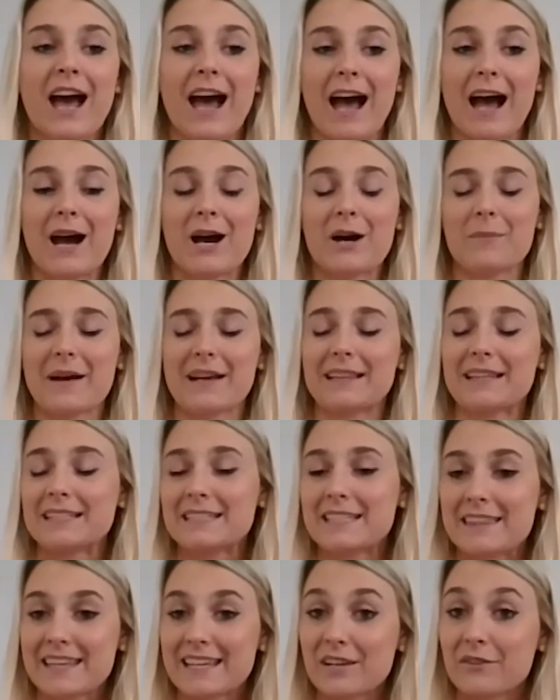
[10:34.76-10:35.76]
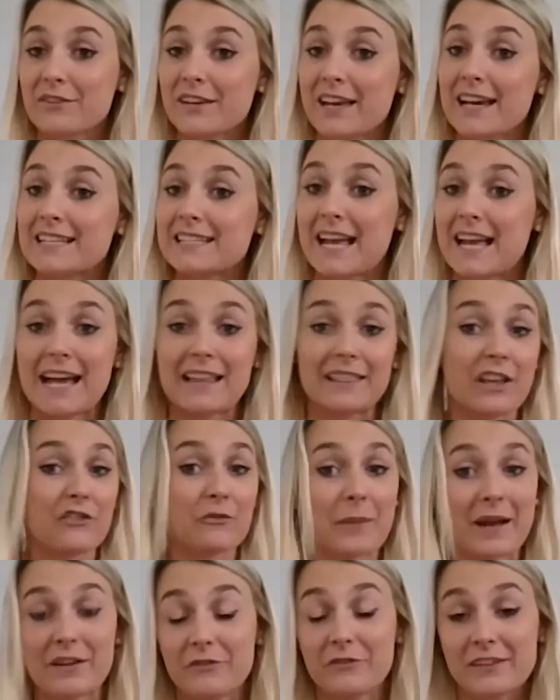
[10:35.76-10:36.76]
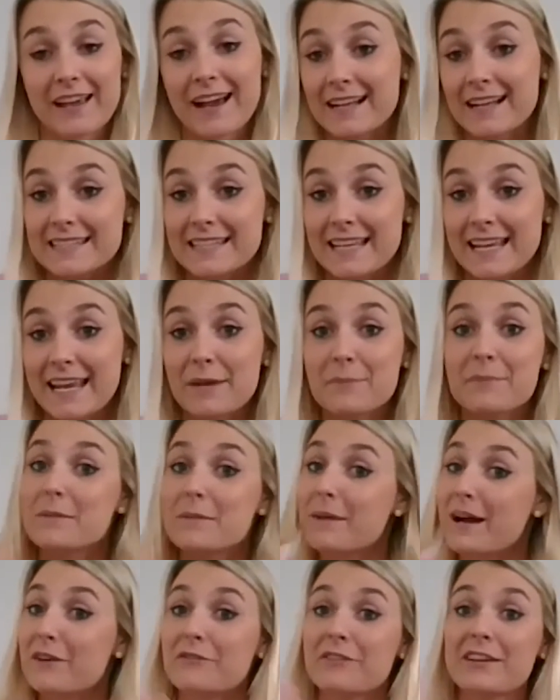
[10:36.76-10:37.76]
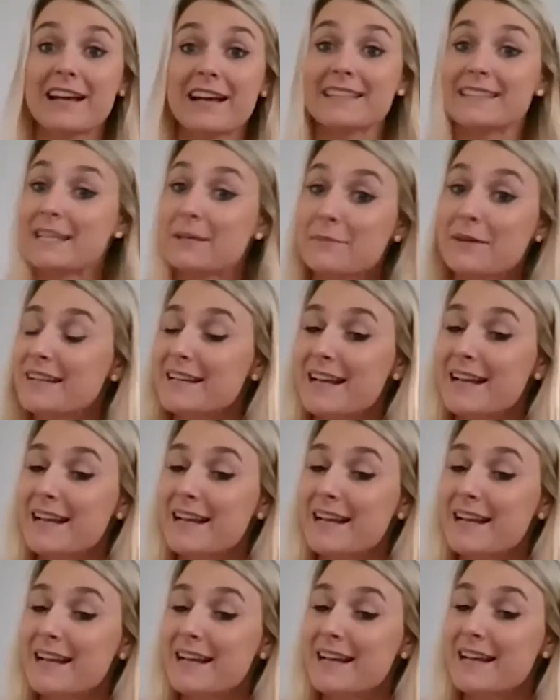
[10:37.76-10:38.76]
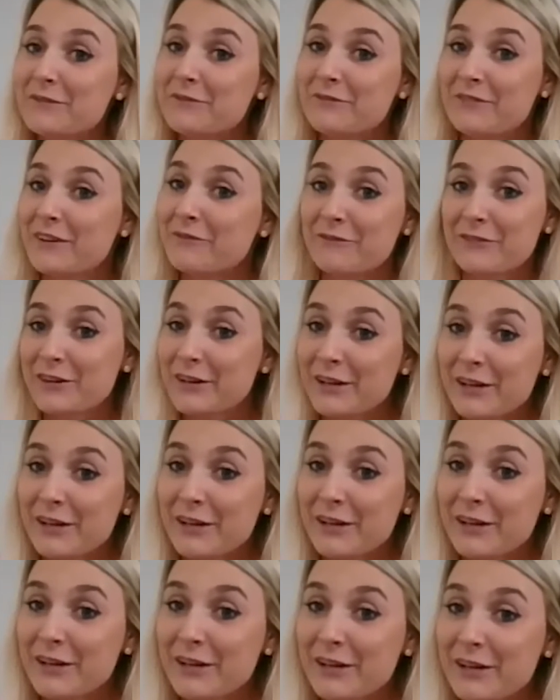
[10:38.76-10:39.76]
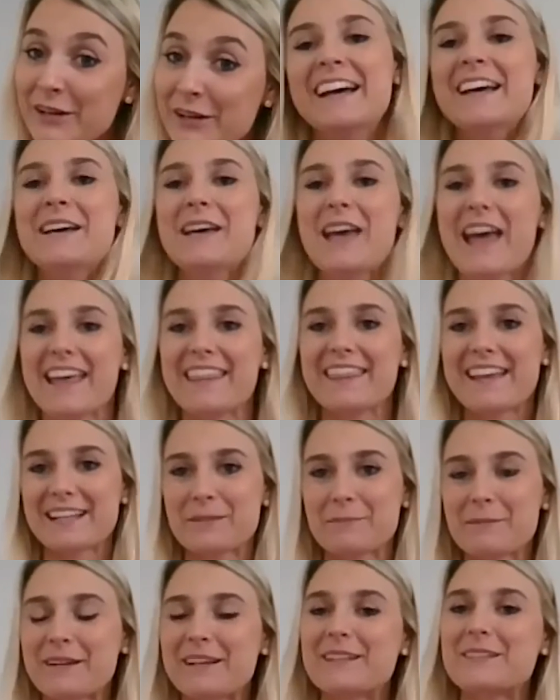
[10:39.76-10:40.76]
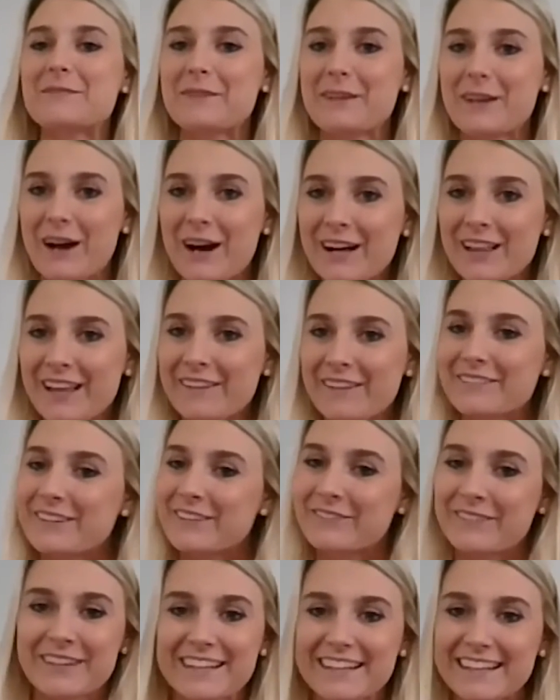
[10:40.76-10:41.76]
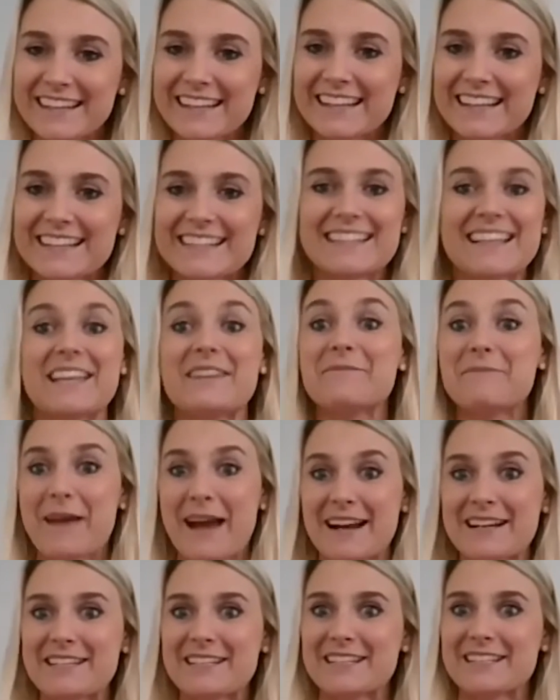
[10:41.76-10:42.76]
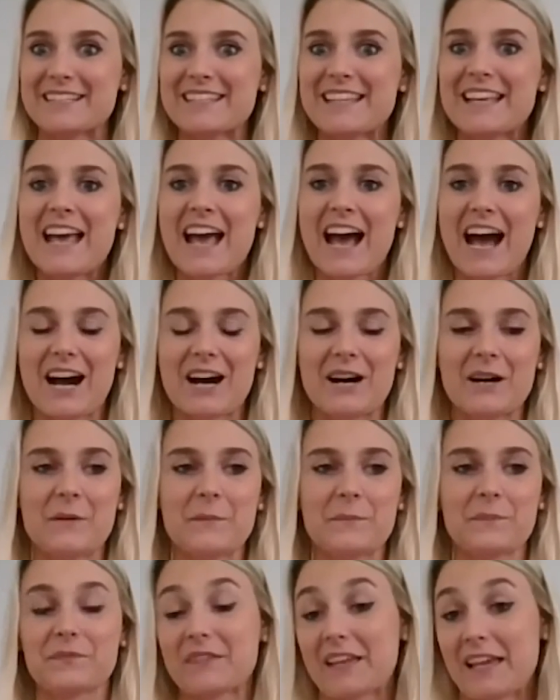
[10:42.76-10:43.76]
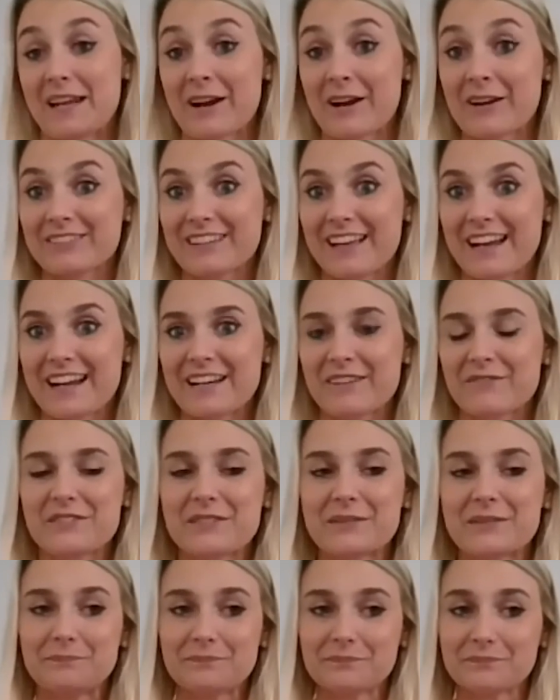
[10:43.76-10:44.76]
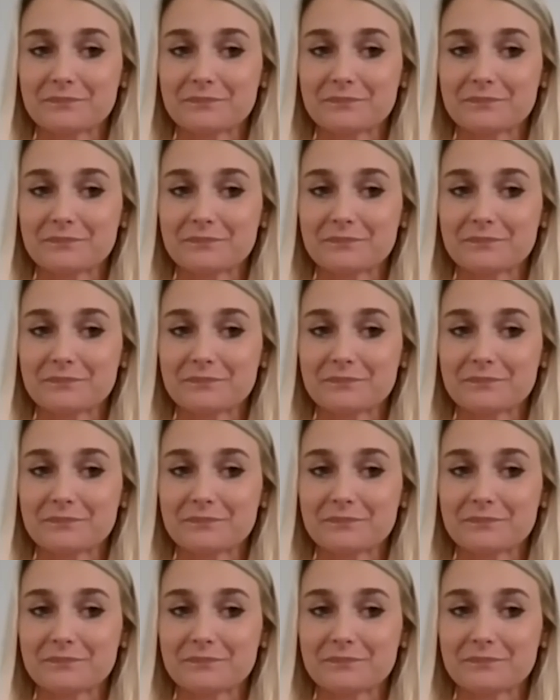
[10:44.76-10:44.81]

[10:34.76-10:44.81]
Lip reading: I like to think of it as I love my fiance, but my fiance may not be a good fit for you. And that's because we all have different needs and matches in our lives.